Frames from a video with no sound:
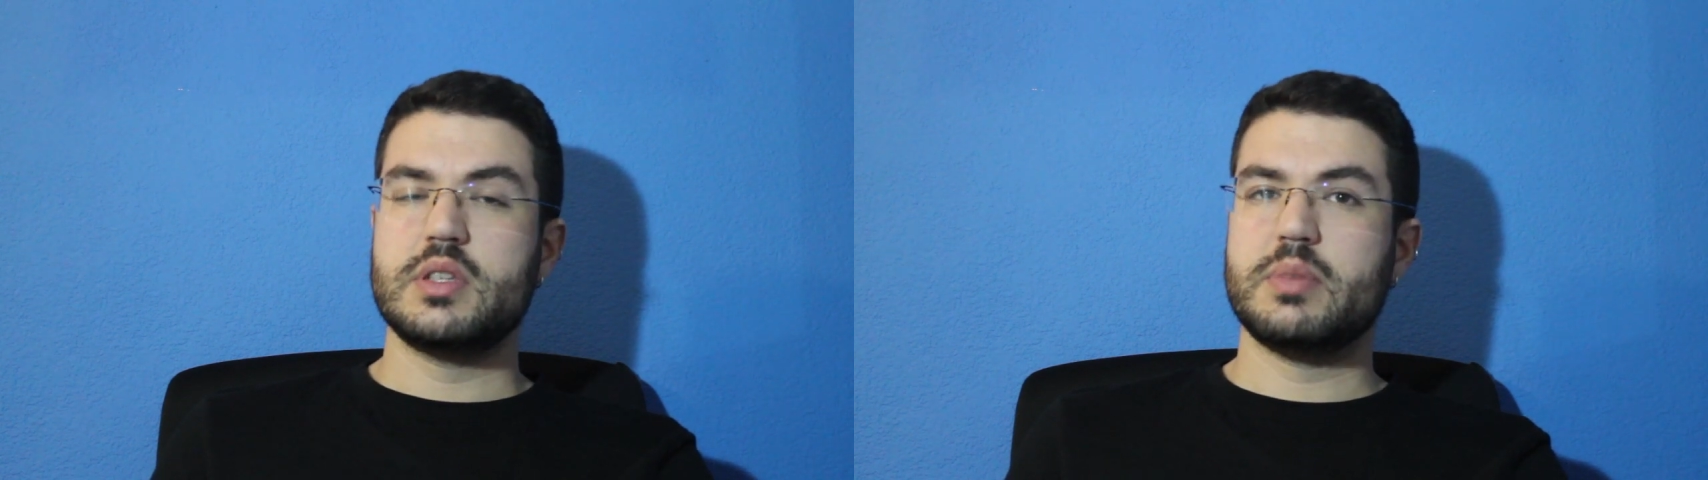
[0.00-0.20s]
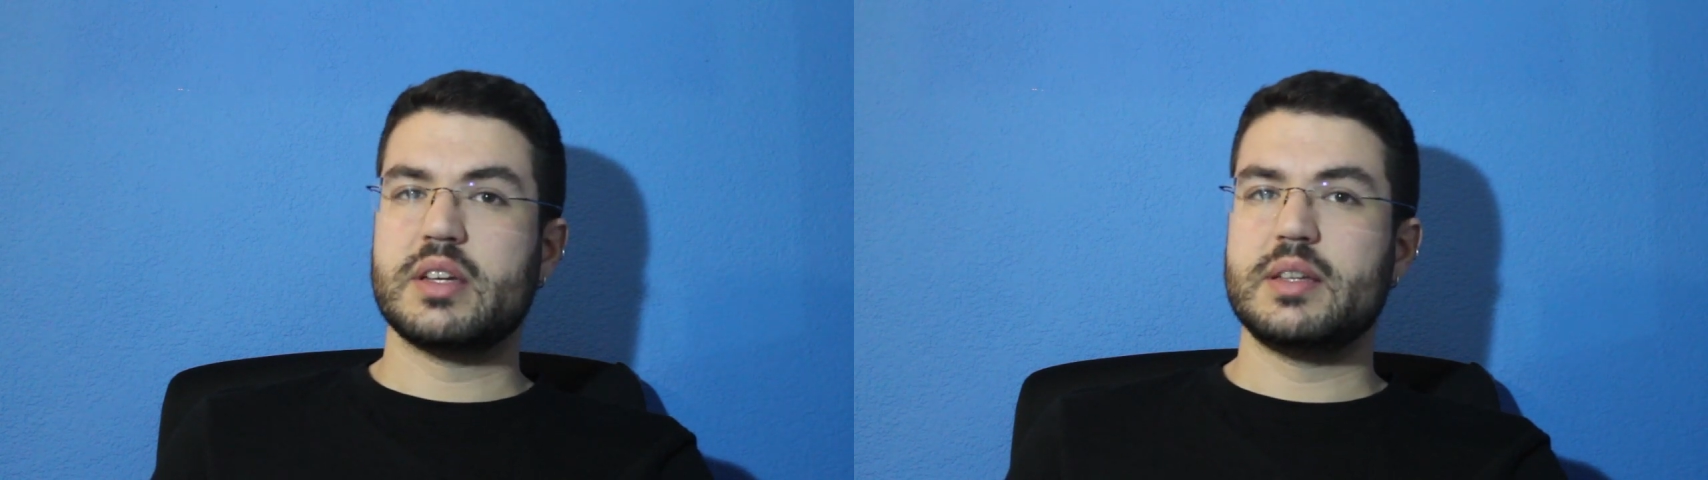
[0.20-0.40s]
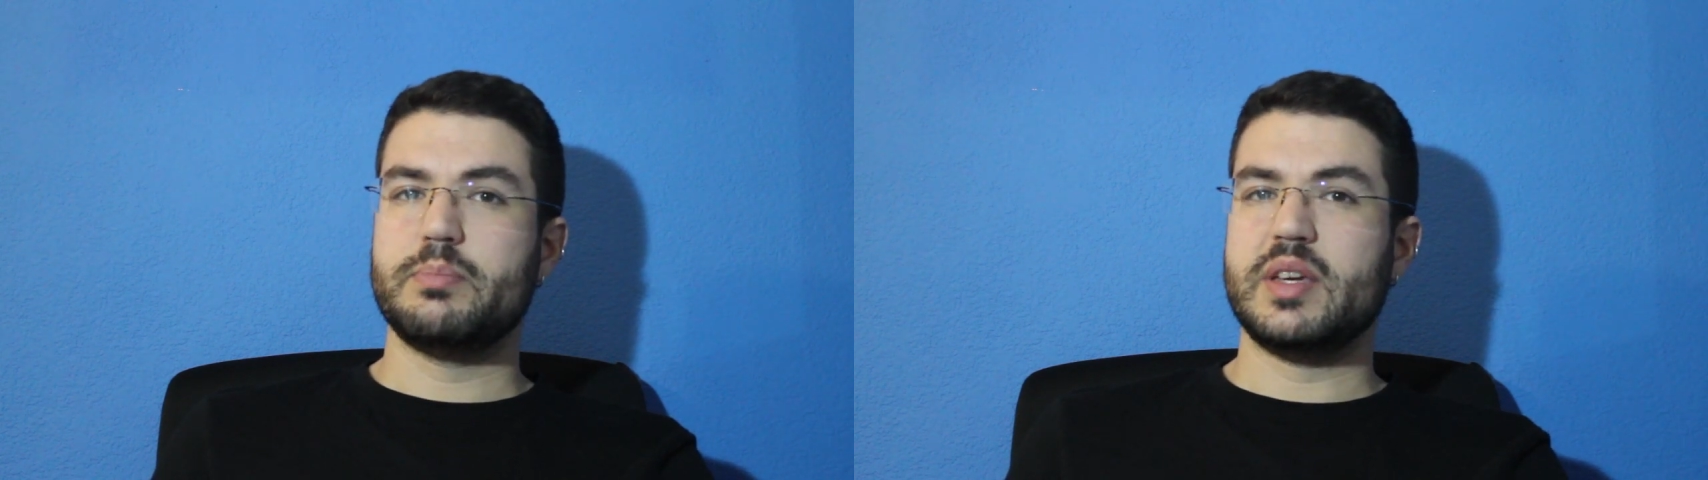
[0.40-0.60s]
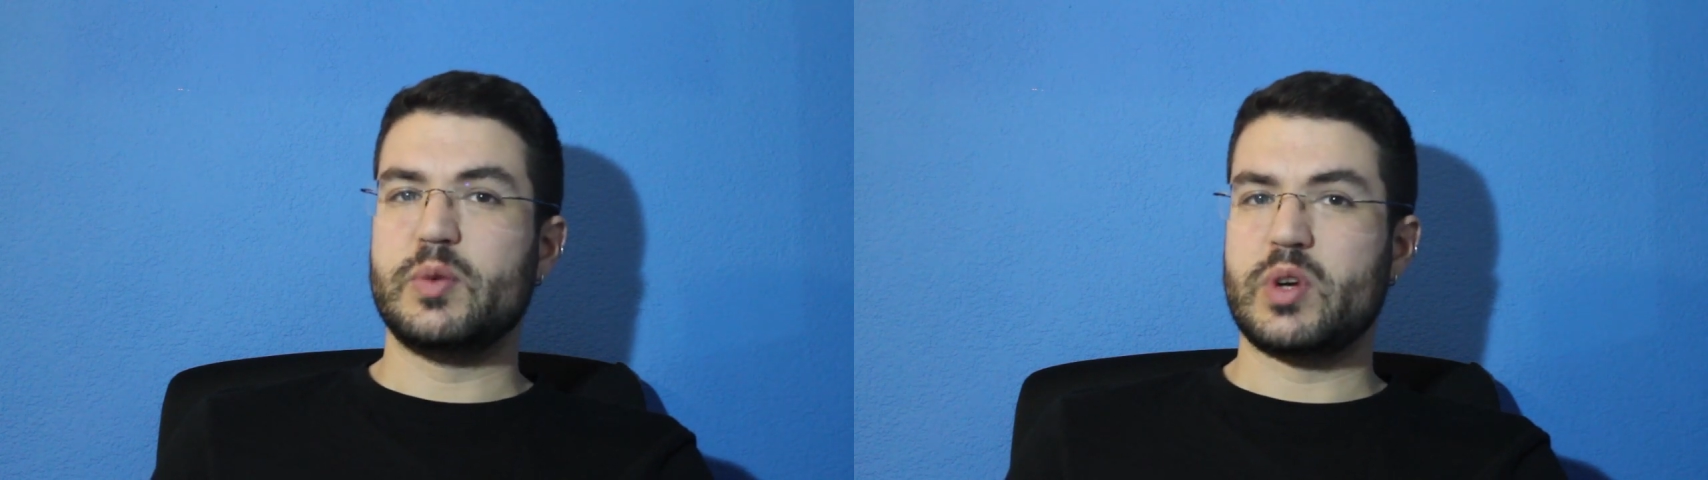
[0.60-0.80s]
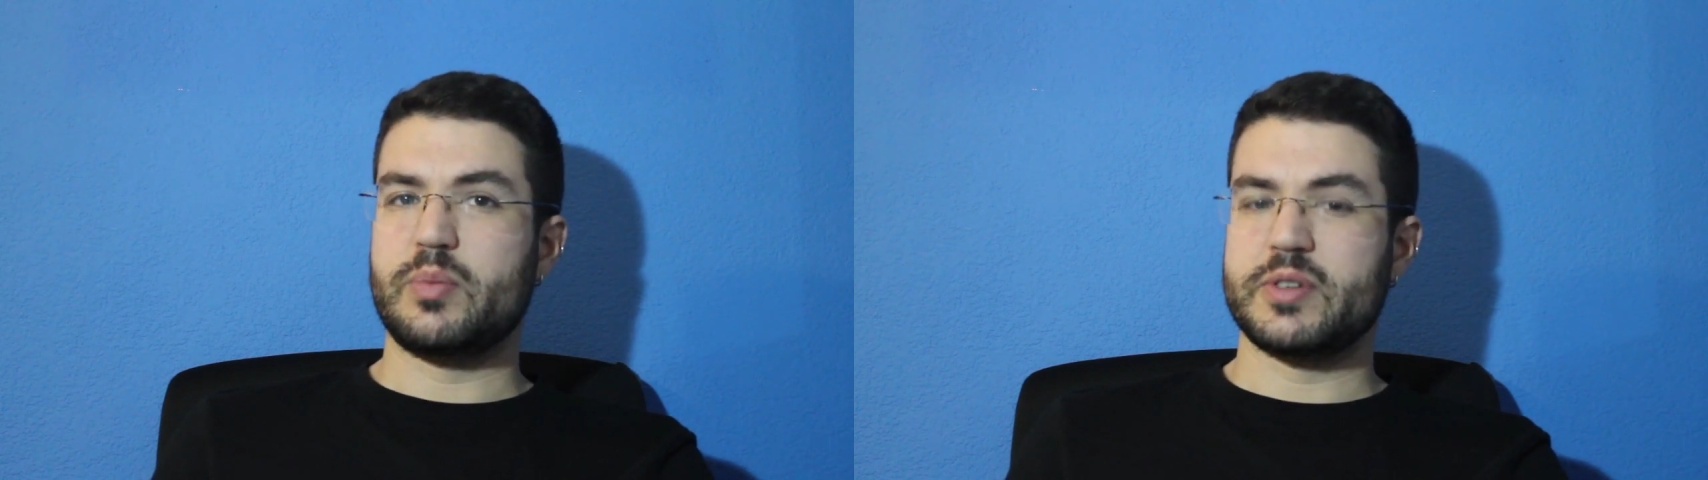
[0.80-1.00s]
typically be
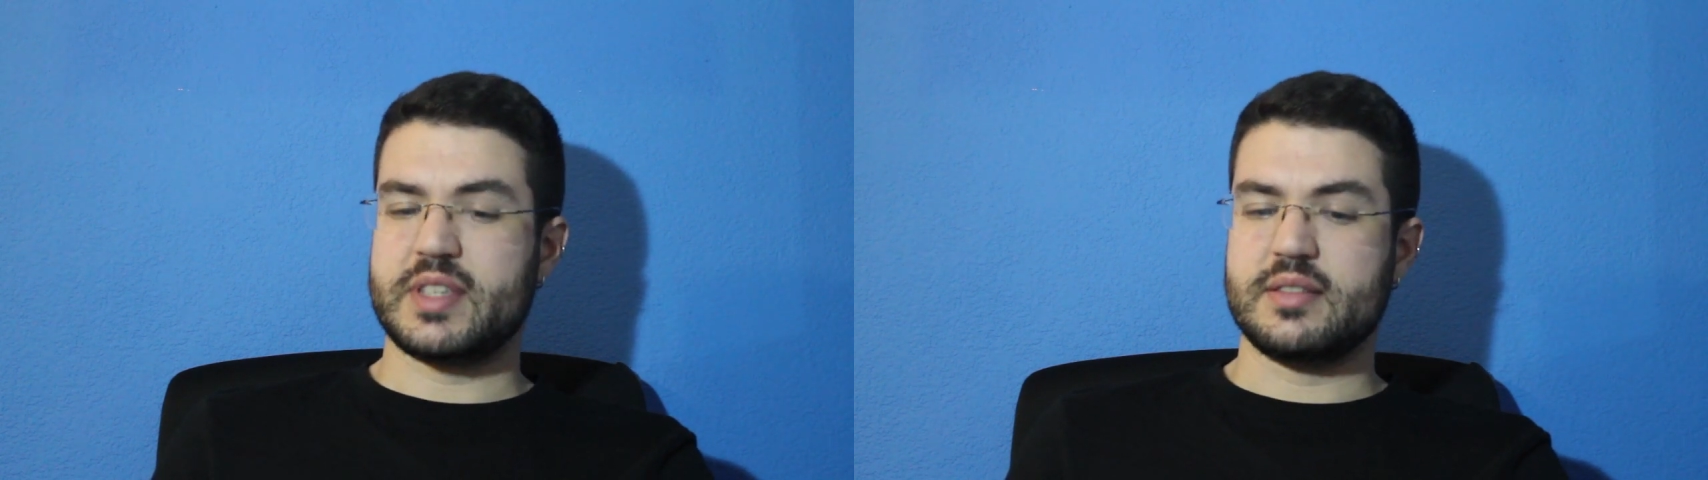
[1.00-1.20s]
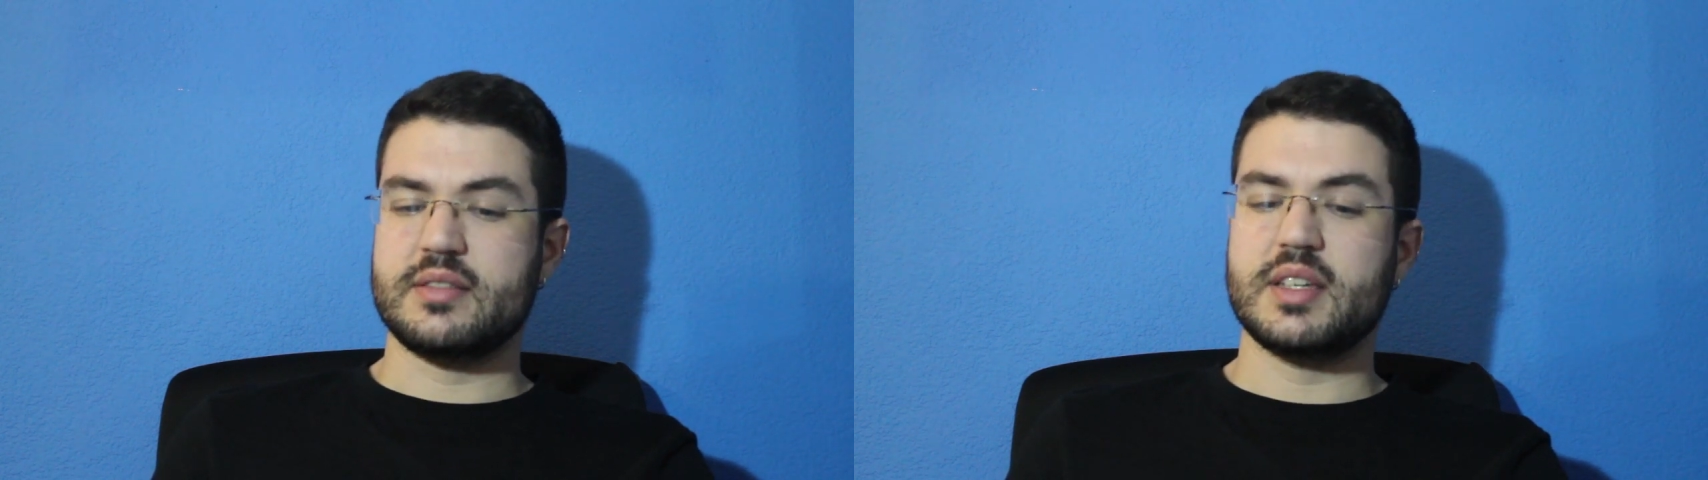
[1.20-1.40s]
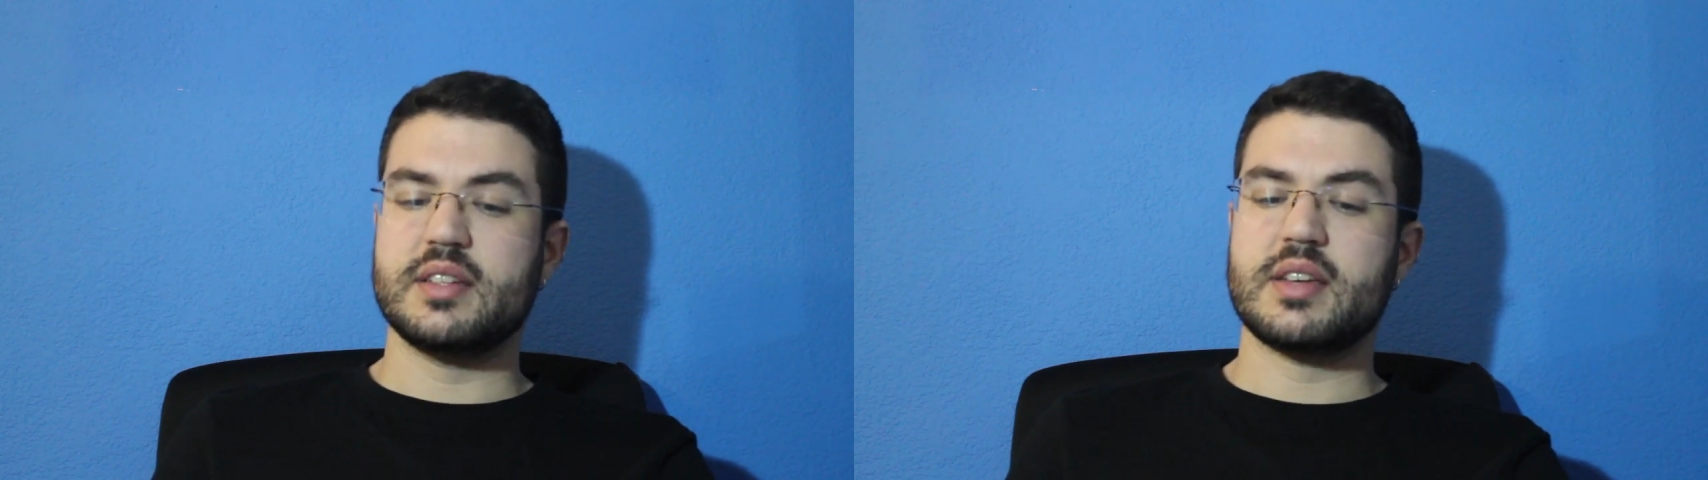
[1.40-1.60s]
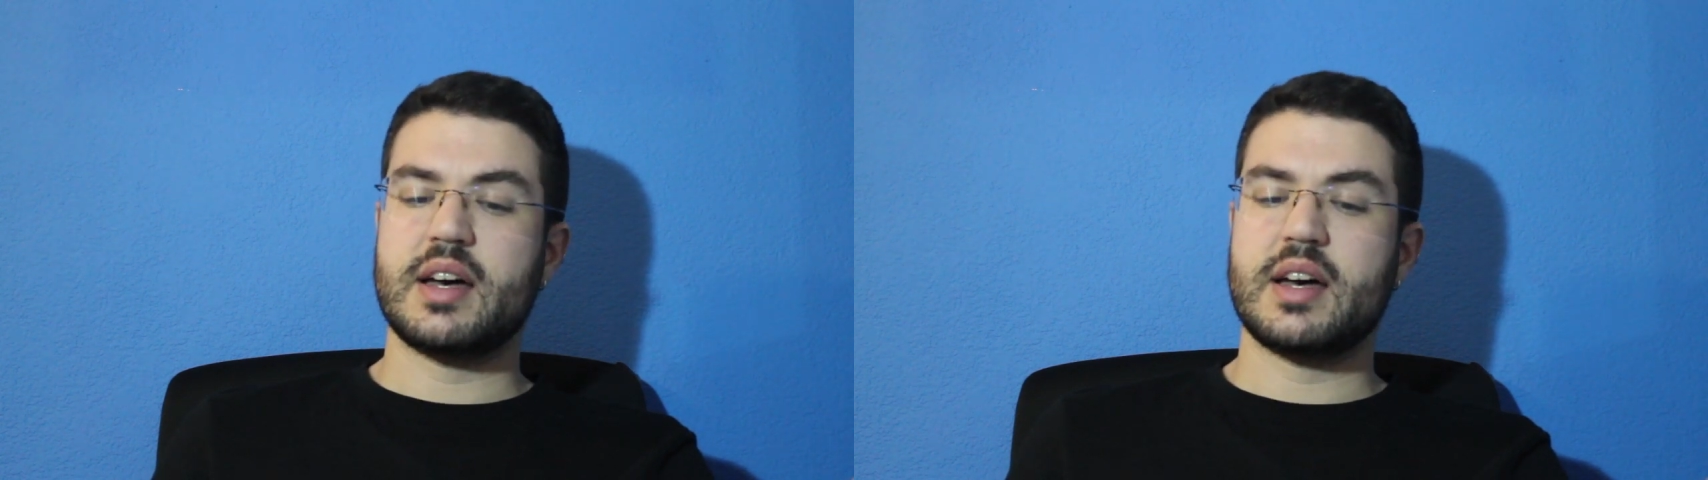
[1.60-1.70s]
represented